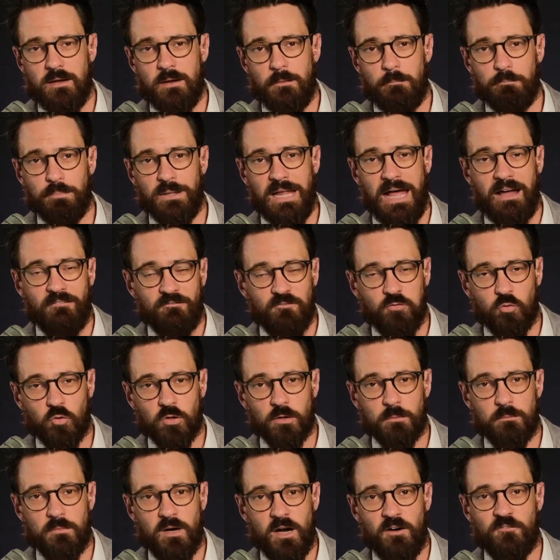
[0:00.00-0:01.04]

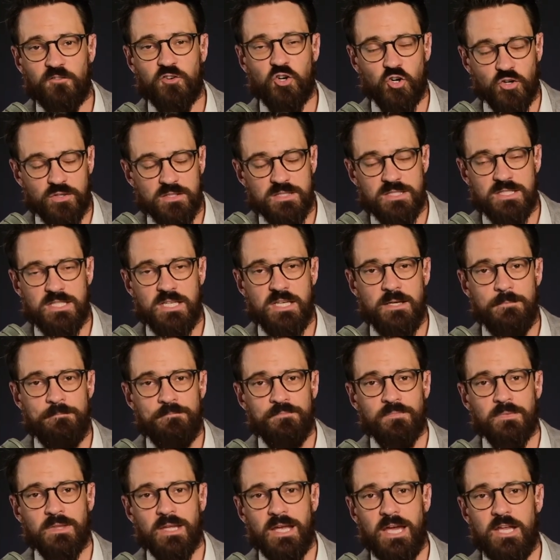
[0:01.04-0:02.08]
platform of currency,
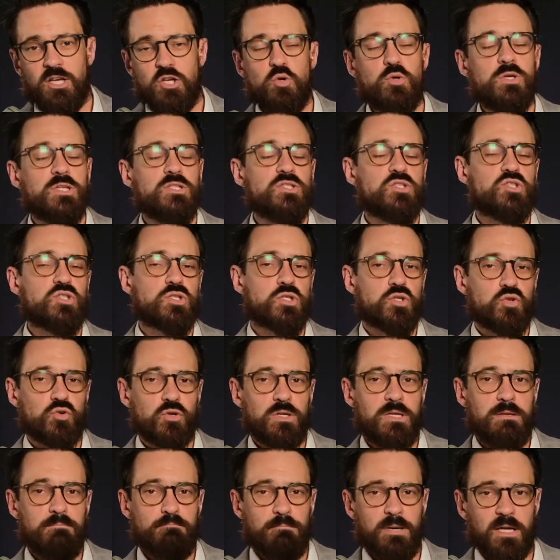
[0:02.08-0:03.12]
and you can
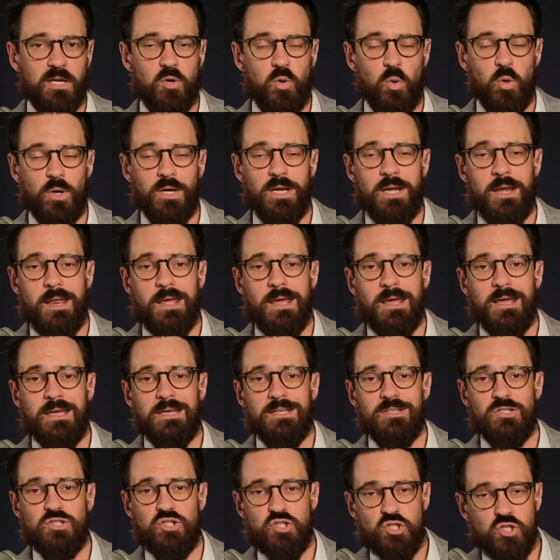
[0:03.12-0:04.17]
stream Bitcoin
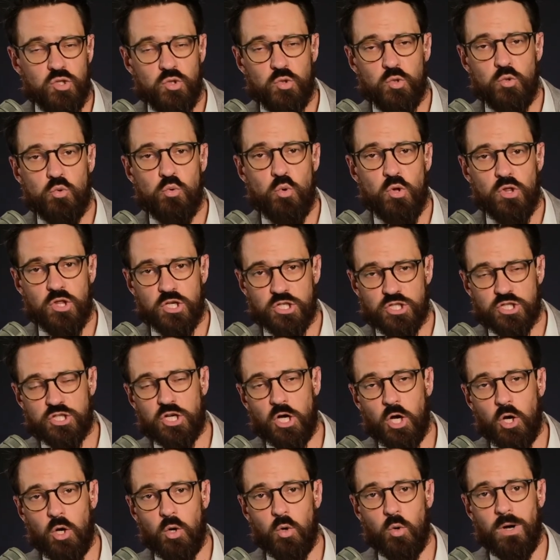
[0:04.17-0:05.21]
to the
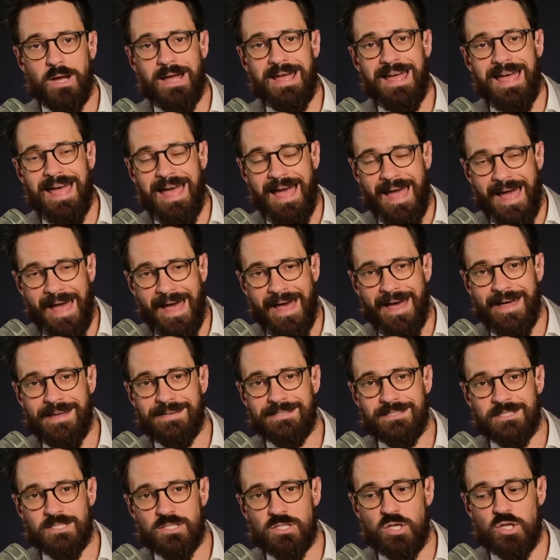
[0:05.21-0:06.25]
show
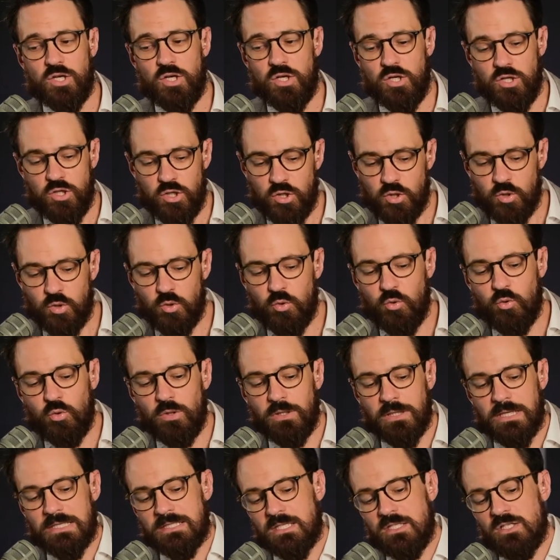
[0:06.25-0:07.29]
as you
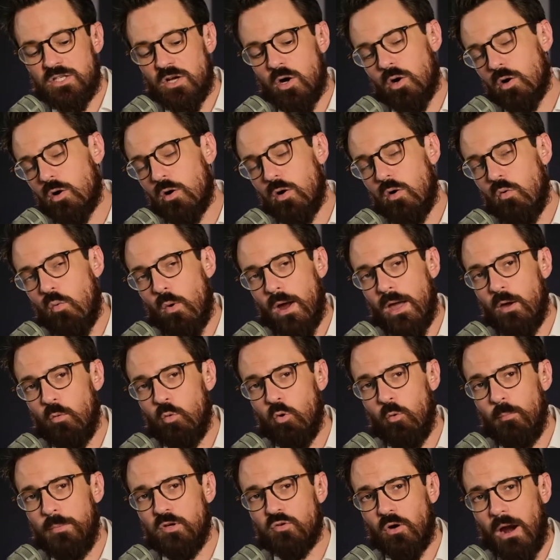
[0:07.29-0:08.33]
listen. Don't go away.
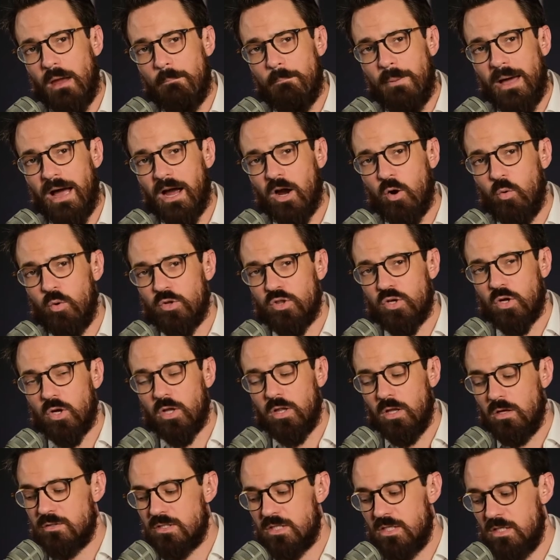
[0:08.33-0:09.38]
We'll be right back with our
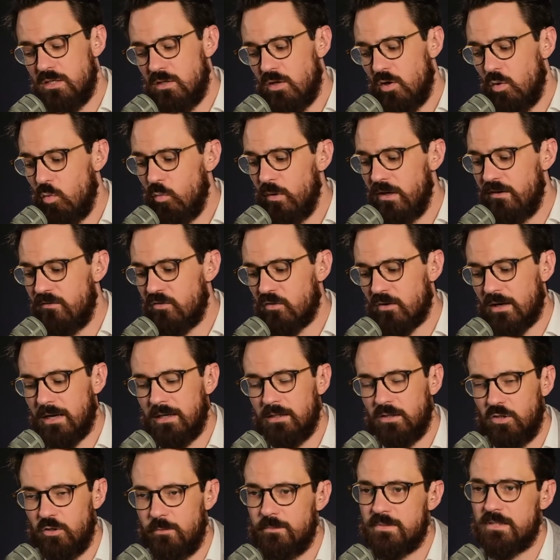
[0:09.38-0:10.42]
closing Weaver
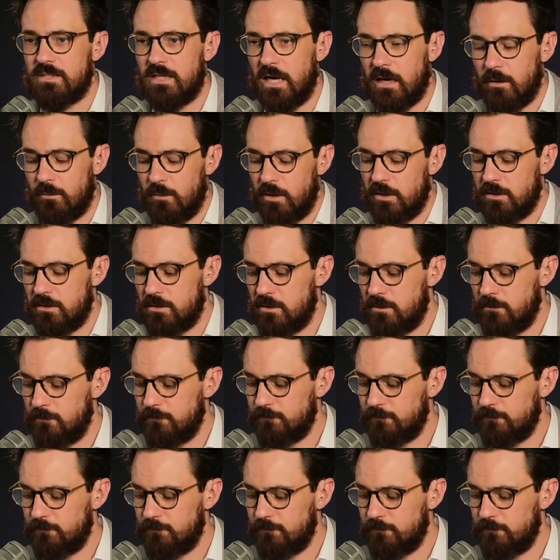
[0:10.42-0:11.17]
and Loom segment.